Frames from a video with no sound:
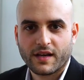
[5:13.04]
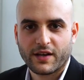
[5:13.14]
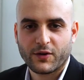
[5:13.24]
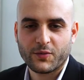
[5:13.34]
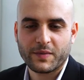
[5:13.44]

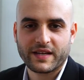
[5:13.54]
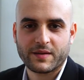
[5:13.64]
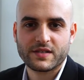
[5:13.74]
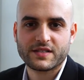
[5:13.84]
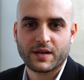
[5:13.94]
Hello, my
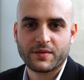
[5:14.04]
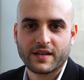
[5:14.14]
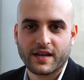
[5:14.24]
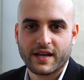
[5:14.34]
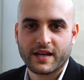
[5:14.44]
name is
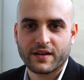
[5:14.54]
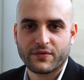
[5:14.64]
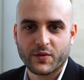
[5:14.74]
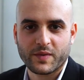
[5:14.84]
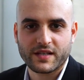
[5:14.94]
Xavi
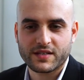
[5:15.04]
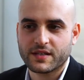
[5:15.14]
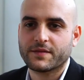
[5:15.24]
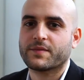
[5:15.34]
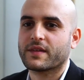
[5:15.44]
from
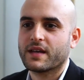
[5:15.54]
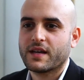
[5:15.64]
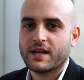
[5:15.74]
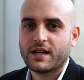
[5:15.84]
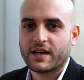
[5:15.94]
NEC.
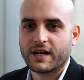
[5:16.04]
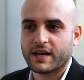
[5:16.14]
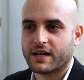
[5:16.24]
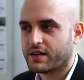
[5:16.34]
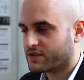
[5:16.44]

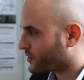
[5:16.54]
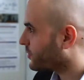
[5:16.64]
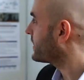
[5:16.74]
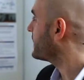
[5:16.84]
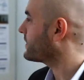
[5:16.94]

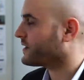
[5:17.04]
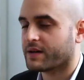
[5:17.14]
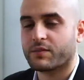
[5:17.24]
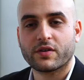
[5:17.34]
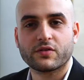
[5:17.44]
So here
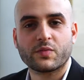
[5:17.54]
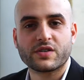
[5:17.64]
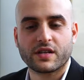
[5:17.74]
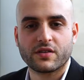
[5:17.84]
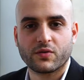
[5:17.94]
I'm going to
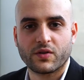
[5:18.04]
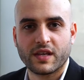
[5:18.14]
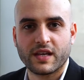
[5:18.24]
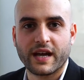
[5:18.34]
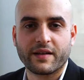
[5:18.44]
present you
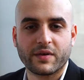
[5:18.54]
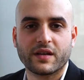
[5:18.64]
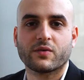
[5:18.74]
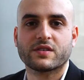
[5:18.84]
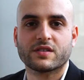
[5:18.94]
the
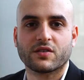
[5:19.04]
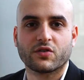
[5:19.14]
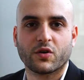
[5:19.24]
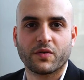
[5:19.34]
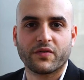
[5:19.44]
RMA, which is
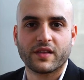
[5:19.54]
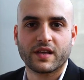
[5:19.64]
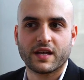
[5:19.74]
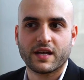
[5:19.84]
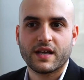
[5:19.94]
on top of
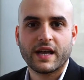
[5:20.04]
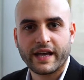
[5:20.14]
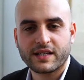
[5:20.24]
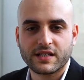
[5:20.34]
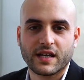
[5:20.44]
the
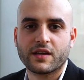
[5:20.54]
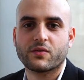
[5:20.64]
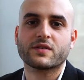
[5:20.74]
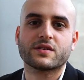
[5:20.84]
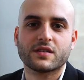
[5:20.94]

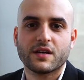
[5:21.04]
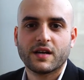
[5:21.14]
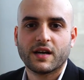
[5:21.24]
XCI, which